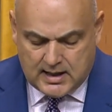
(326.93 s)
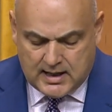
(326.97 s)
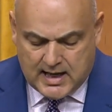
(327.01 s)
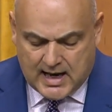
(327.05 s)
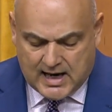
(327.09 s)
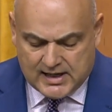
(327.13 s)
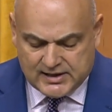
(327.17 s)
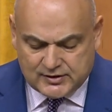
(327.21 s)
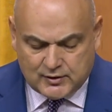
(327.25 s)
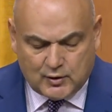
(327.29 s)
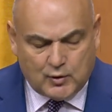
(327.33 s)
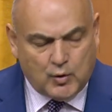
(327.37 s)

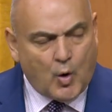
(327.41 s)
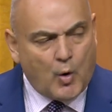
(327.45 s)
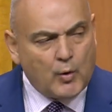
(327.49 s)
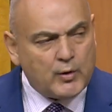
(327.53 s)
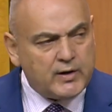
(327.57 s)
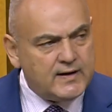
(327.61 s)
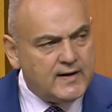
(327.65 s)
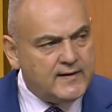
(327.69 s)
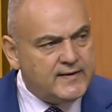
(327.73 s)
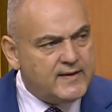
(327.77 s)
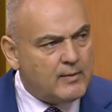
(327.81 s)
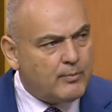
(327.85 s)
As
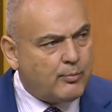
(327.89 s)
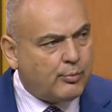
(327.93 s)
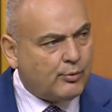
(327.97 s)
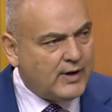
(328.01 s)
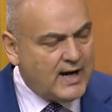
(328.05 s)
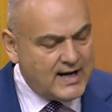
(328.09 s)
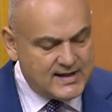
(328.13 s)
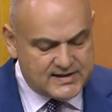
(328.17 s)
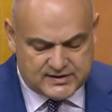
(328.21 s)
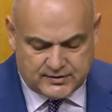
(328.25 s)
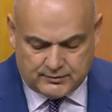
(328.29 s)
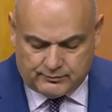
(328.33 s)
quoted in the
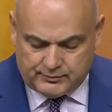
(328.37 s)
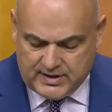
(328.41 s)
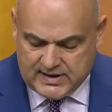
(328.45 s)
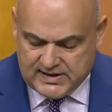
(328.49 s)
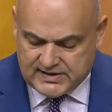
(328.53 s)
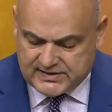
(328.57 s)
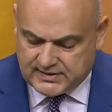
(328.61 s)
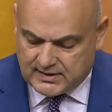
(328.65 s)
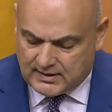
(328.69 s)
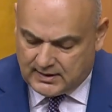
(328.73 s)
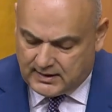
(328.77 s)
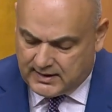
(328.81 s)
press
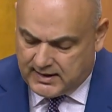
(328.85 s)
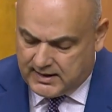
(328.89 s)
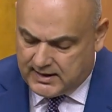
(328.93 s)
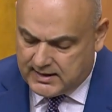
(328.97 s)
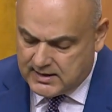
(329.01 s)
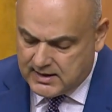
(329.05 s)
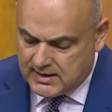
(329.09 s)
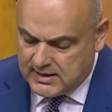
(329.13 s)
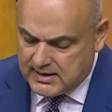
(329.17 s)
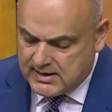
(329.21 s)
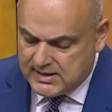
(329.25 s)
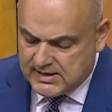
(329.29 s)
recently,
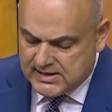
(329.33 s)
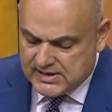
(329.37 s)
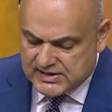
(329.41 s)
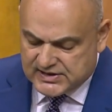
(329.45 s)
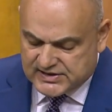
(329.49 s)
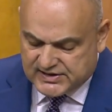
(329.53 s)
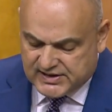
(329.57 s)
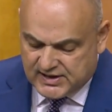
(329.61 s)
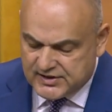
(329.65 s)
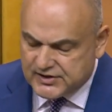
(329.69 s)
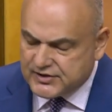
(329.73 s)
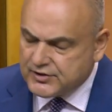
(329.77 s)

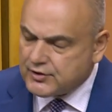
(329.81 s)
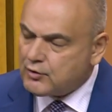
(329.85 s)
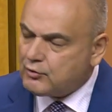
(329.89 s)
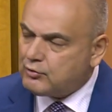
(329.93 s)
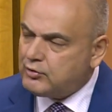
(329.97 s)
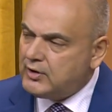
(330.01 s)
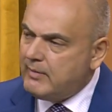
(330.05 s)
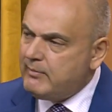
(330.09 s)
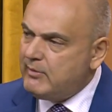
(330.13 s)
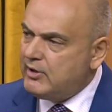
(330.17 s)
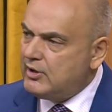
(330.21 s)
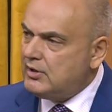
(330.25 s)
since
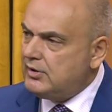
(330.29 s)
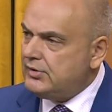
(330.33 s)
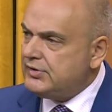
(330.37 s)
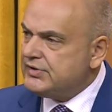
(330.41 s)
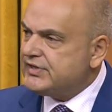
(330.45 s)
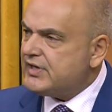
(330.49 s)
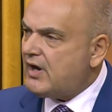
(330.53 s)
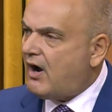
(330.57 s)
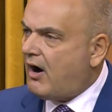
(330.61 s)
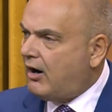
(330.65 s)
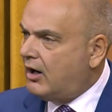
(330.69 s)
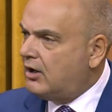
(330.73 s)

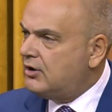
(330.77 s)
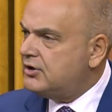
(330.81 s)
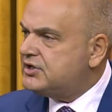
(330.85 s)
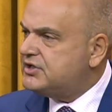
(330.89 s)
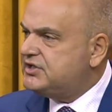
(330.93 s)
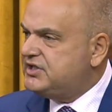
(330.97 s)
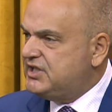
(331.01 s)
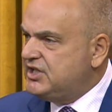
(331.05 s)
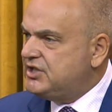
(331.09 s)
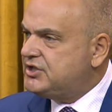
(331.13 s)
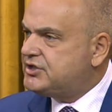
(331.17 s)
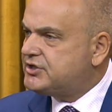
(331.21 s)
criminals
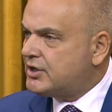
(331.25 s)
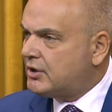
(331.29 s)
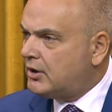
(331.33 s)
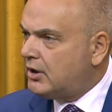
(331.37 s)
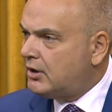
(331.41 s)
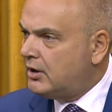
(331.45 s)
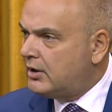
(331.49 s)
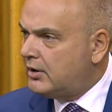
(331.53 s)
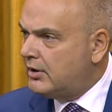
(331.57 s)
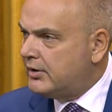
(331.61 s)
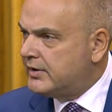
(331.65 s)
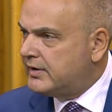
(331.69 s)
aren't
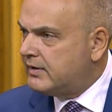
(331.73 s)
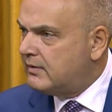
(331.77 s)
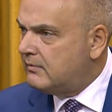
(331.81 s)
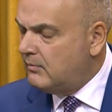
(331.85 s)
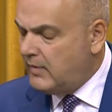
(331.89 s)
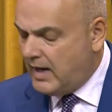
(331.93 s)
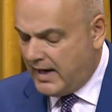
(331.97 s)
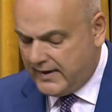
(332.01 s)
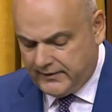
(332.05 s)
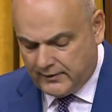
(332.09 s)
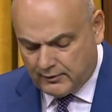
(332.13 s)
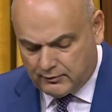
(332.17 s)
deterred
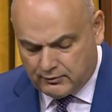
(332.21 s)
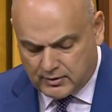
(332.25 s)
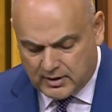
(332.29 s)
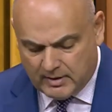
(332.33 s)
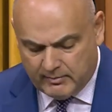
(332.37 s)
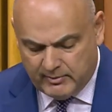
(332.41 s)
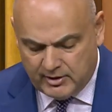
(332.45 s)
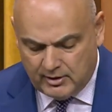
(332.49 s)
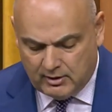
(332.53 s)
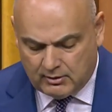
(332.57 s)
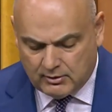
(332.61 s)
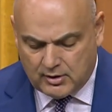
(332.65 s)
by the
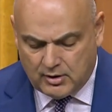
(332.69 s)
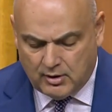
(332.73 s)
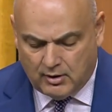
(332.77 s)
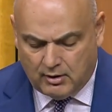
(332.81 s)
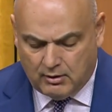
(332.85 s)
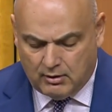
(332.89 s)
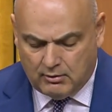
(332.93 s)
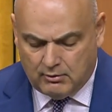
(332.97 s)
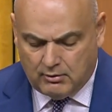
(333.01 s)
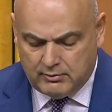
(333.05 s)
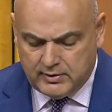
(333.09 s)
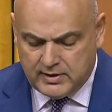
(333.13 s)
criminal
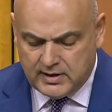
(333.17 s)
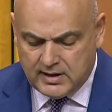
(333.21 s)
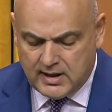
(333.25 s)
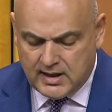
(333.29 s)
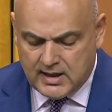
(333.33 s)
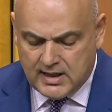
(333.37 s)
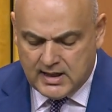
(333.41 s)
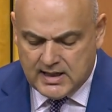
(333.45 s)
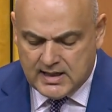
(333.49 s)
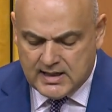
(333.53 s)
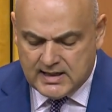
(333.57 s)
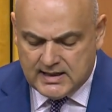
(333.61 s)
code,
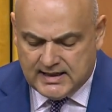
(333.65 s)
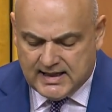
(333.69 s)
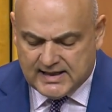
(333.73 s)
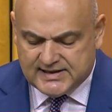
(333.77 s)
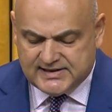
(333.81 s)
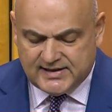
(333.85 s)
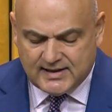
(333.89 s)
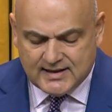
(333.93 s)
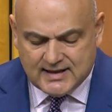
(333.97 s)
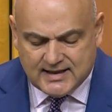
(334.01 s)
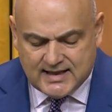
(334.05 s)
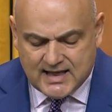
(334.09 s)

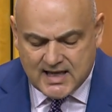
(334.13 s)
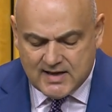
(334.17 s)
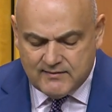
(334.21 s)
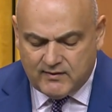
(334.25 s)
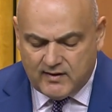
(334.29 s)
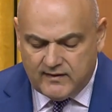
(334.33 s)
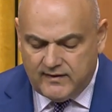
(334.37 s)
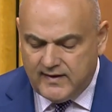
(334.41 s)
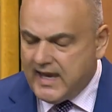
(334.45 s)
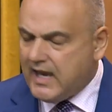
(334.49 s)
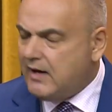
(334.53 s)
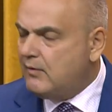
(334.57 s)
it's a
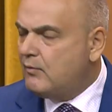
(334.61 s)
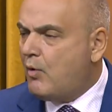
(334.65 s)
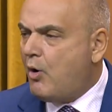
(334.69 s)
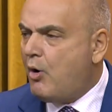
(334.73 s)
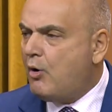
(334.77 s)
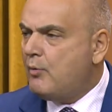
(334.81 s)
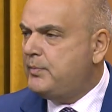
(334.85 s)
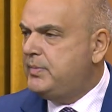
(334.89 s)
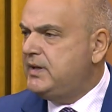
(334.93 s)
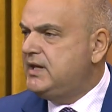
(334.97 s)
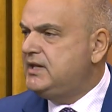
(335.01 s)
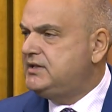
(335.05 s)
given they
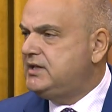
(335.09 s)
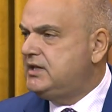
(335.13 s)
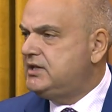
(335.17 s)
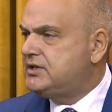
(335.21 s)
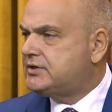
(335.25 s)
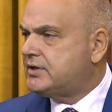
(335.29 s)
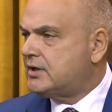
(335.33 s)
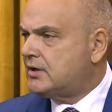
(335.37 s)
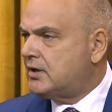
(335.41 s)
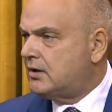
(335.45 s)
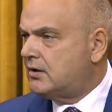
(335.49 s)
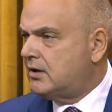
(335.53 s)
won't be
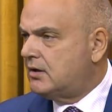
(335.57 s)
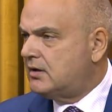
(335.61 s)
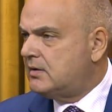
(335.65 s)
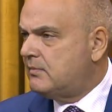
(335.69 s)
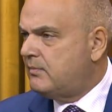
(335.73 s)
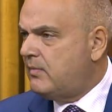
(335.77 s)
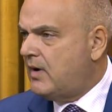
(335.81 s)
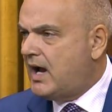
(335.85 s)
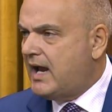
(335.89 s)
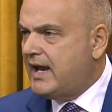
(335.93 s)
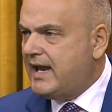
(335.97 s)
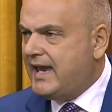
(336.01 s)
deterred
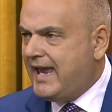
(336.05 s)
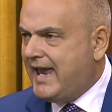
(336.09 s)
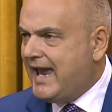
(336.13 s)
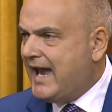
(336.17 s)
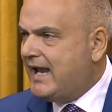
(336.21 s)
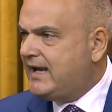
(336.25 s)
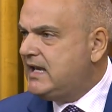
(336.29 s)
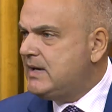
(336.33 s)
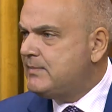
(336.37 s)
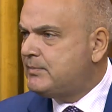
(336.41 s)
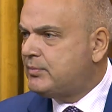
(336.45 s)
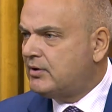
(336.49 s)
by
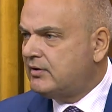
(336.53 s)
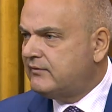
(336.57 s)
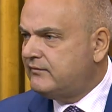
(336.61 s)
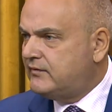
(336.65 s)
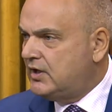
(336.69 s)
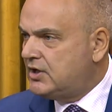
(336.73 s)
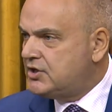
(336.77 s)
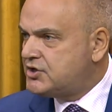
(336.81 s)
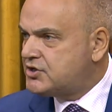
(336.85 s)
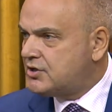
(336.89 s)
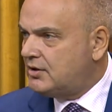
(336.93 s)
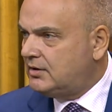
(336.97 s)
any
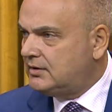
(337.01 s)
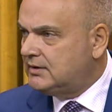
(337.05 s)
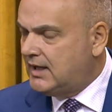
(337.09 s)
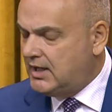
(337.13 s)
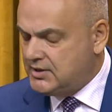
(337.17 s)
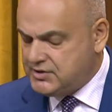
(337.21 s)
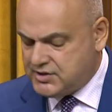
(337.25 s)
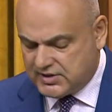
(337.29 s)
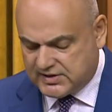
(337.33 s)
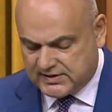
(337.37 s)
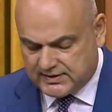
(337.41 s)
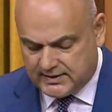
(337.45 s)
provincial
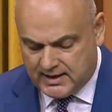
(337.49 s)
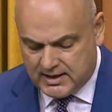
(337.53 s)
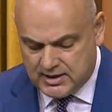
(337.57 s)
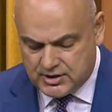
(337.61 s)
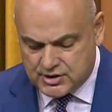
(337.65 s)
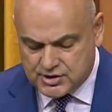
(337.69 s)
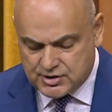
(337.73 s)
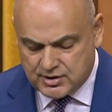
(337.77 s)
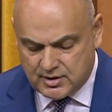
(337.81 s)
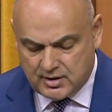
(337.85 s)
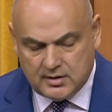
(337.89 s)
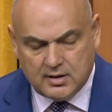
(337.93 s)

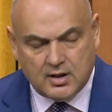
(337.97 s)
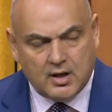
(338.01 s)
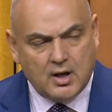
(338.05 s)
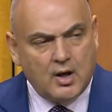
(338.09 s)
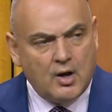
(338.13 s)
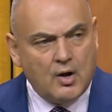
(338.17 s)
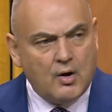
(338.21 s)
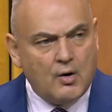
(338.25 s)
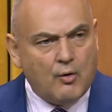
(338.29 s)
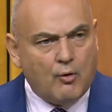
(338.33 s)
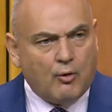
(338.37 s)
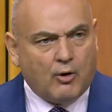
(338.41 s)
legislation
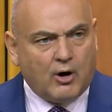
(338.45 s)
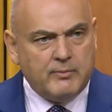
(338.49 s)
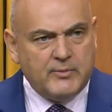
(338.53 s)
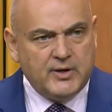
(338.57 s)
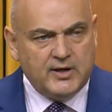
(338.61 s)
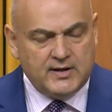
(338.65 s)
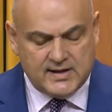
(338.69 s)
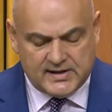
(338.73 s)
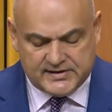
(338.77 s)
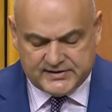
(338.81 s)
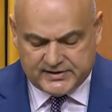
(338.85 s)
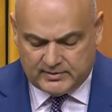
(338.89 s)
or
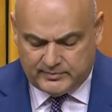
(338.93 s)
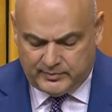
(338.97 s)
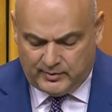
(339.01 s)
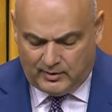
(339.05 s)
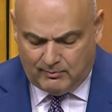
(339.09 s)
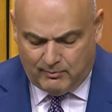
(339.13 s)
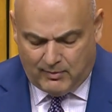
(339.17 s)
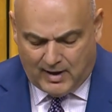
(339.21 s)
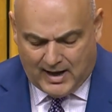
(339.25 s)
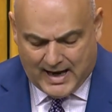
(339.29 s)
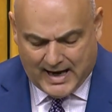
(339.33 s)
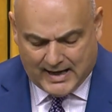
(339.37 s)
municipal
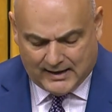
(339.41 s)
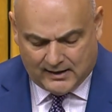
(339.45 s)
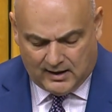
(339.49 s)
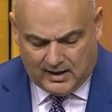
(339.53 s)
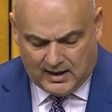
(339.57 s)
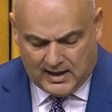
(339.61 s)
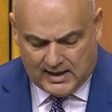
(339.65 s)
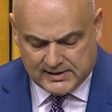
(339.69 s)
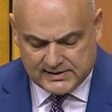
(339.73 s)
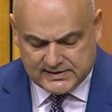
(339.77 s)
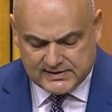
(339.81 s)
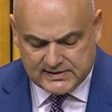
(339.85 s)

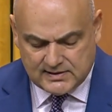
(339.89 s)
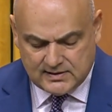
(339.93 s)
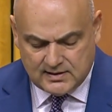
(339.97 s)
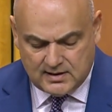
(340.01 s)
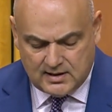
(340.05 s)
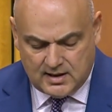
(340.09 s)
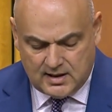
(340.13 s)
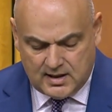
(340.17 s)
bylaws.